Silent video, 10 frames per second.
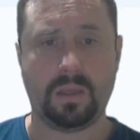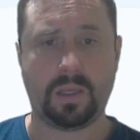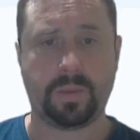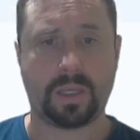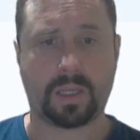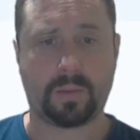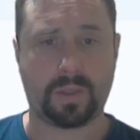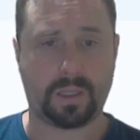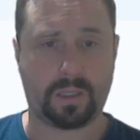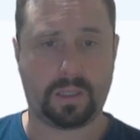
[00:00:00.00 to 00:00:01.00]
we're going to come
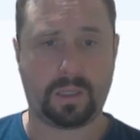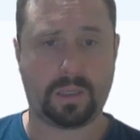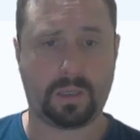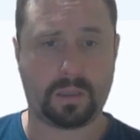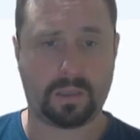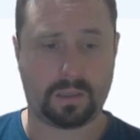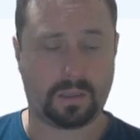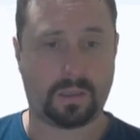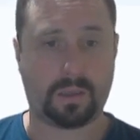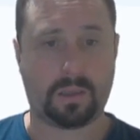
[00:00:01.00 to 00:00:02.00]
down here.
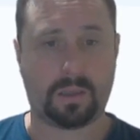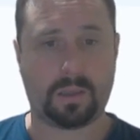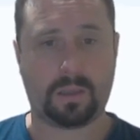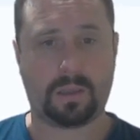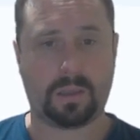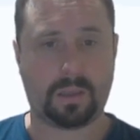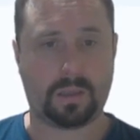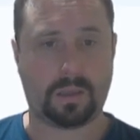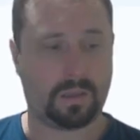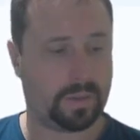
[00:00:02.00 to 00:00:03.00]

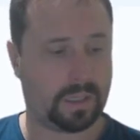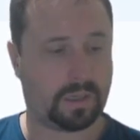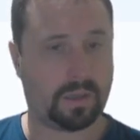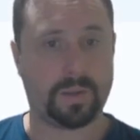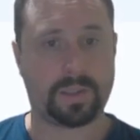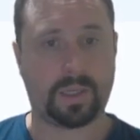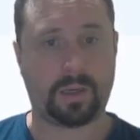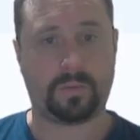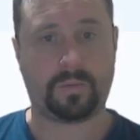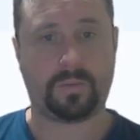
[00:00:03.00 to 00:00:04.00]
And we're going to close that
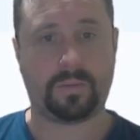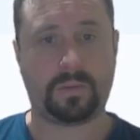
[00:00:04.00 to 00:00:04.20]
off.